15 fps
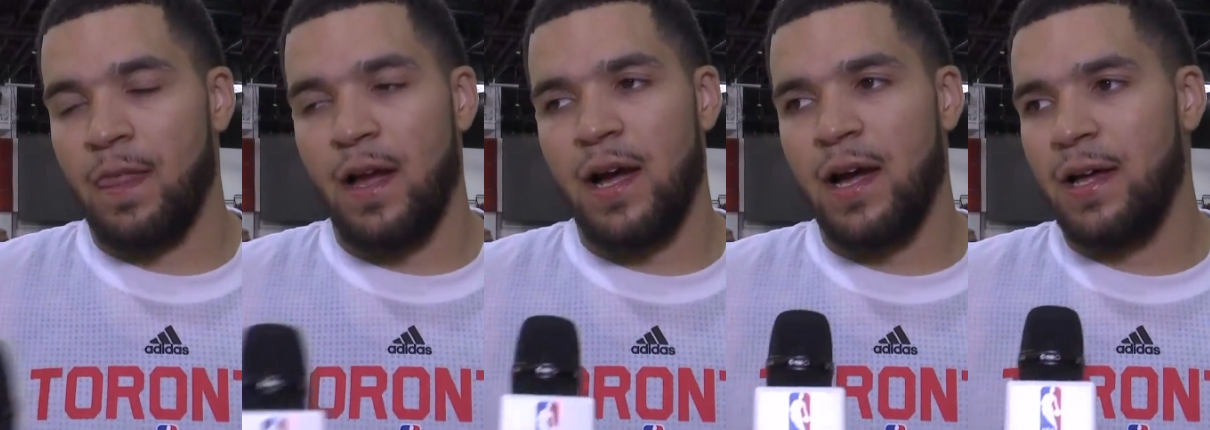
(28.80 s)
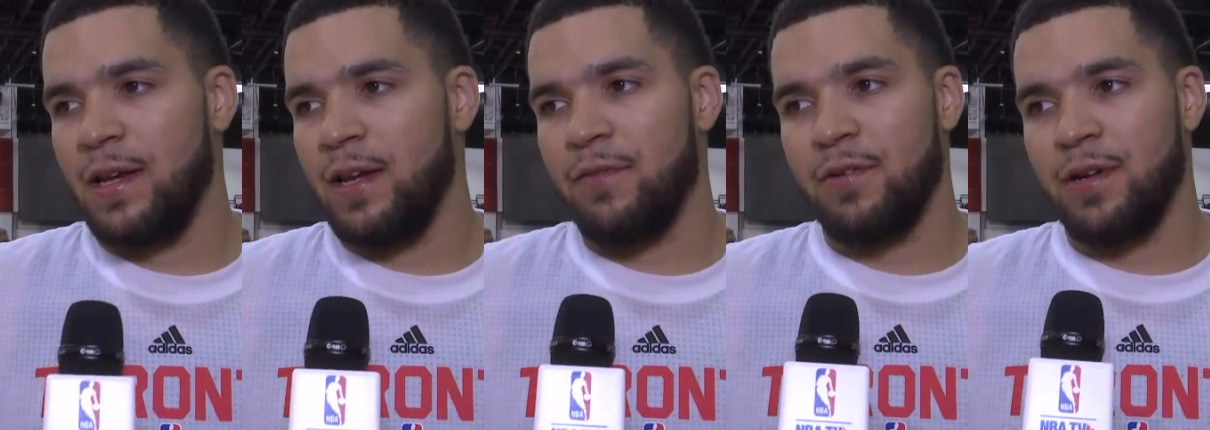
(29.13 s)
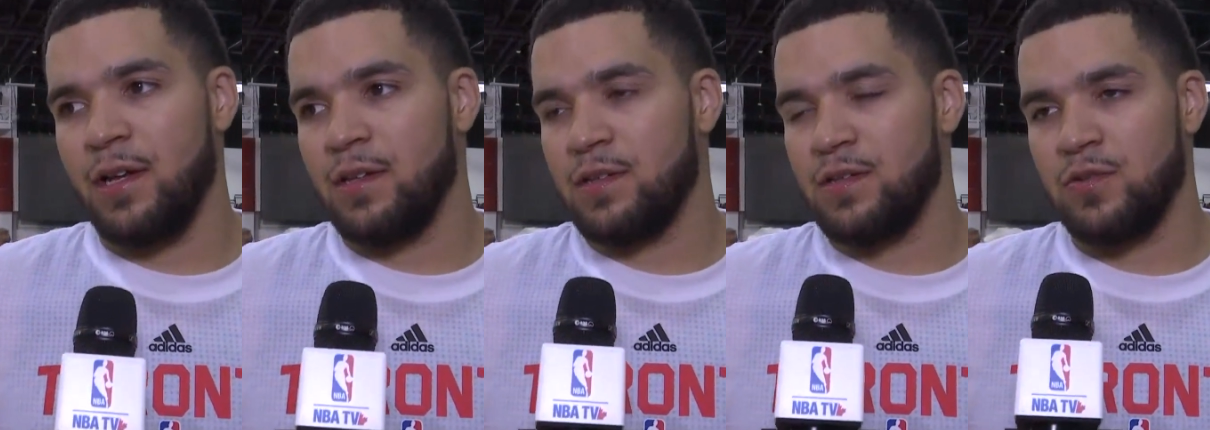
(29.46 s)
Uh, never
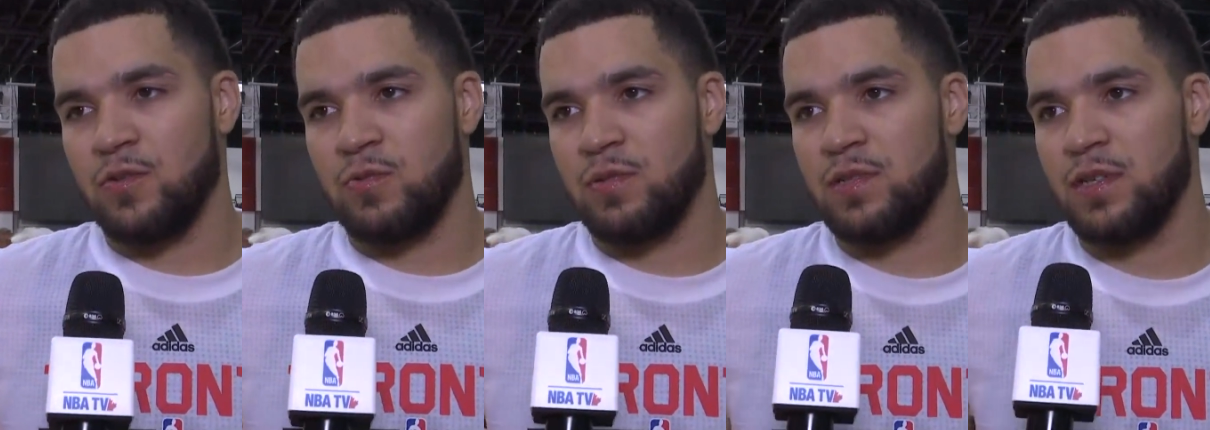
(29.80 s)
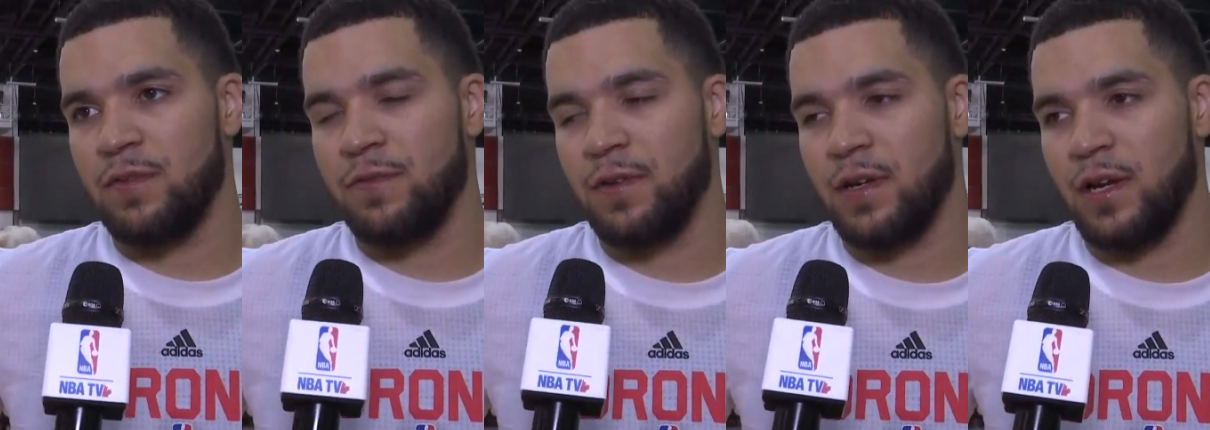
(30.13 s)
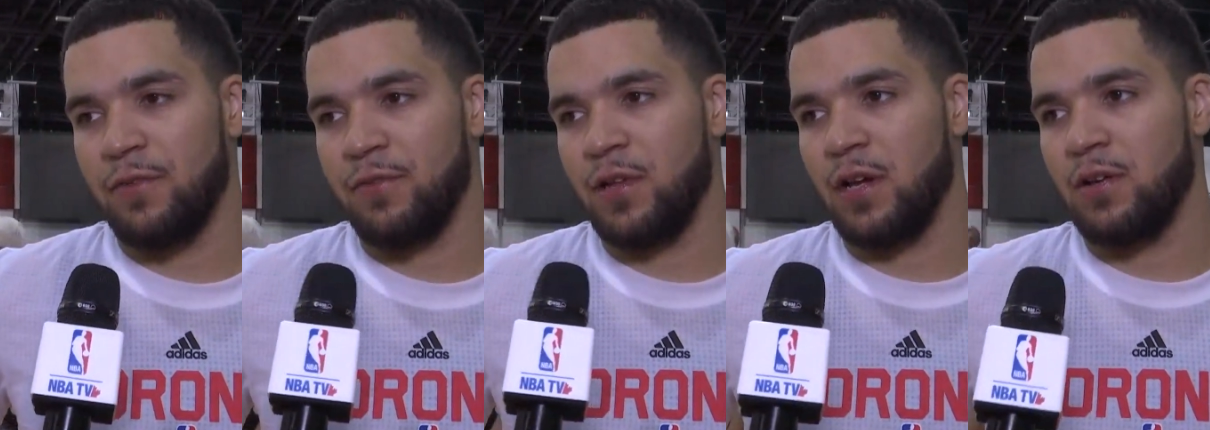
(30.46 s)
nothing too specific.
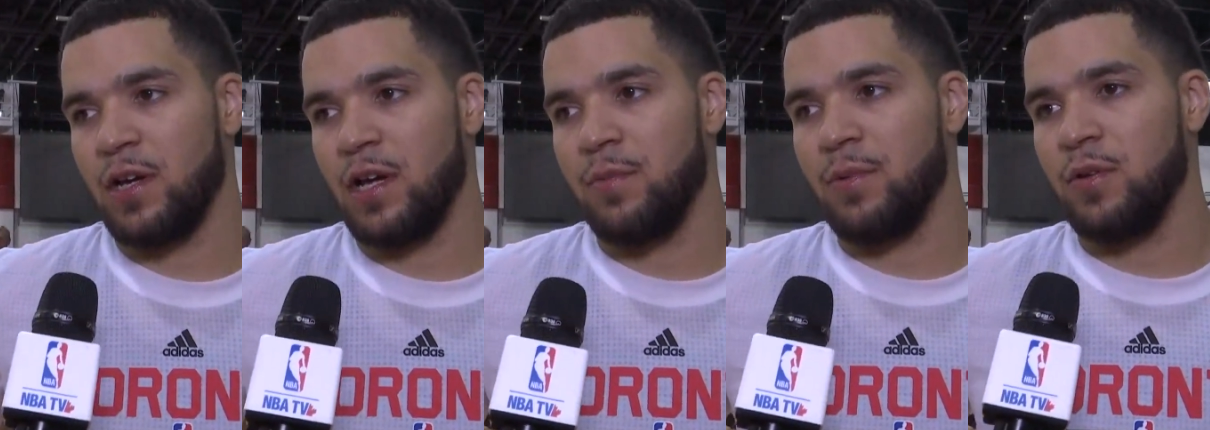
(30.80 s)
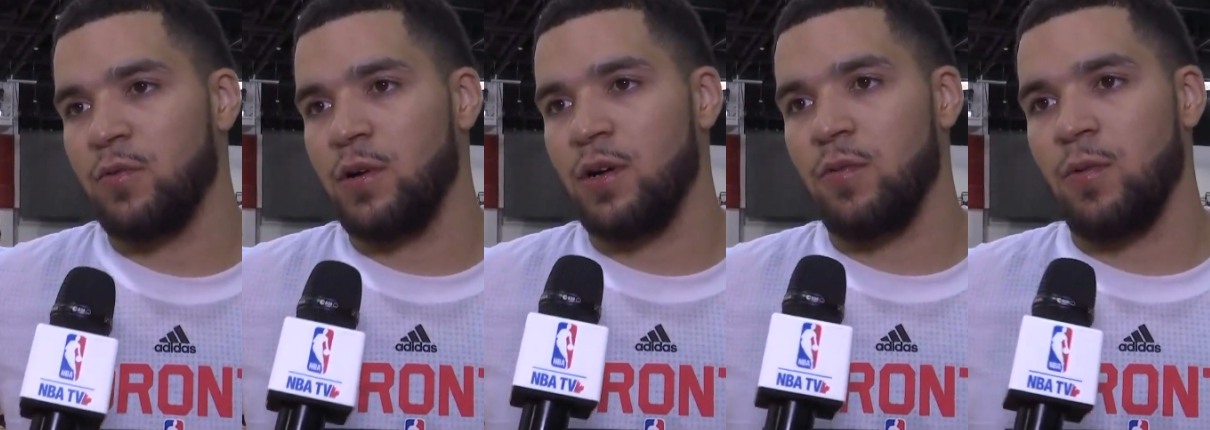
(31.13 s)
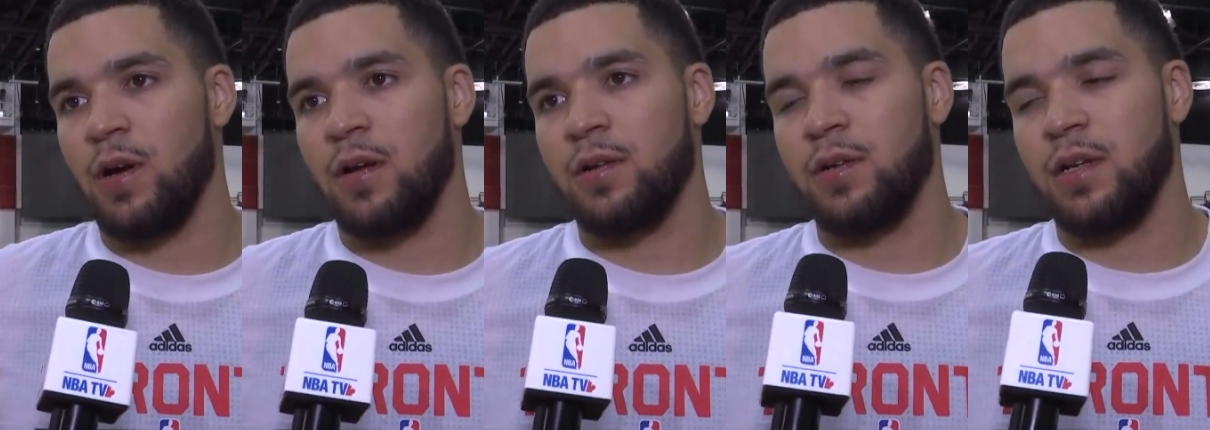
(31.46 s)
I feel like you got to be
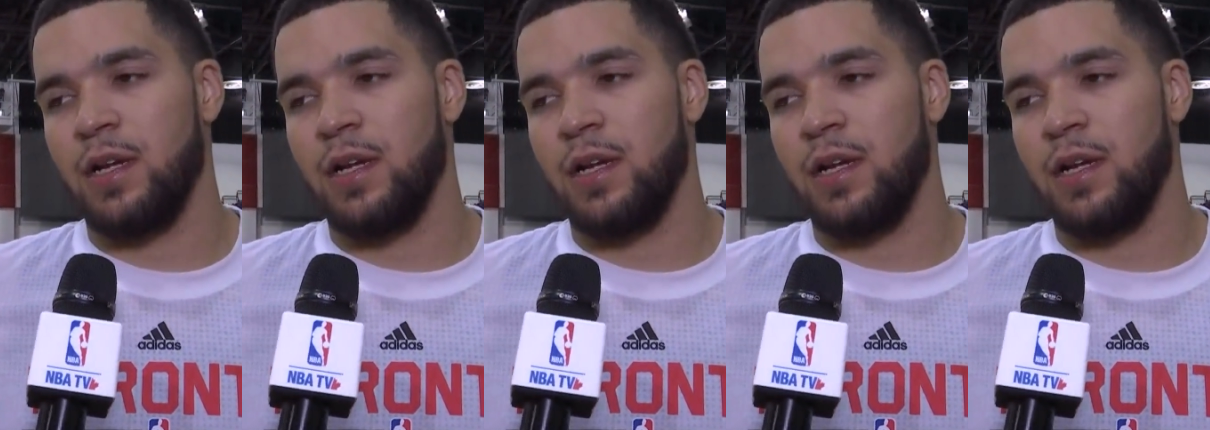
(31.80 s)
well-rounded.